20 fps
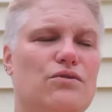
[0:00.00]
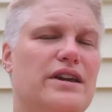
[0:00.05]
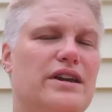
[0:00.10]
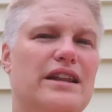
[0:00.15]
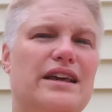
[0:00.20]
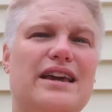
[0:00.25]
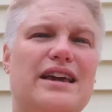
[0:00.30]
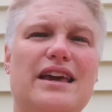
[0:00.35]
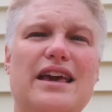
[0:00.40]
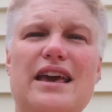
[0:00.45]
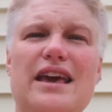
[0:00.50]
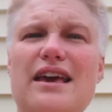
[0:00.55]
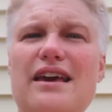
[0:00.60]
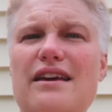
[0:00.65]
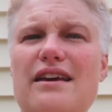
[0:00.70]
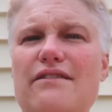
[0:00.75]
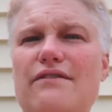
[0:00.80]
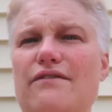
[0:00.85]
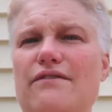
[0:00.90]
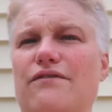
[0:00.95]
get a kit
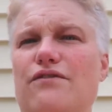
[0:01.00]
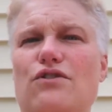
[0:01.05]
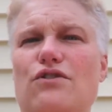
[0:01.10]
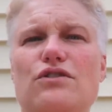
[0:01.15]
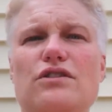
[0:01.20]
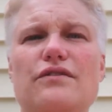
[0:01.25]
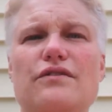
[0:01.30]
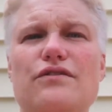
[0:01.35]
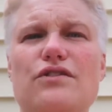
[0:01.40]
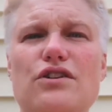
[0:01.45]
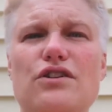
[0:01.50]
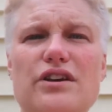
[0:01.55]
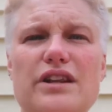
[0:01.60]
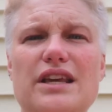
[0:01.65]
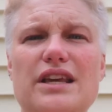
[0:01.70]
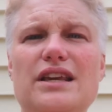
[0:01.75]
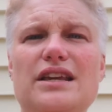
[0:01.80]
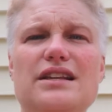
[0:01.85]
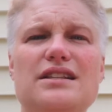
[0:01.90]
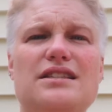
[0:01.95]
full of
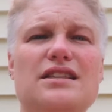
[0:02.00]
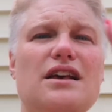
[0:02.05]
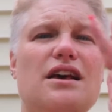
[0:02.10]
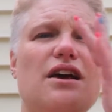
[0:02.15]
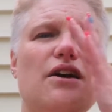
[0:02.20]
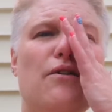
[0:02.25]
goodies,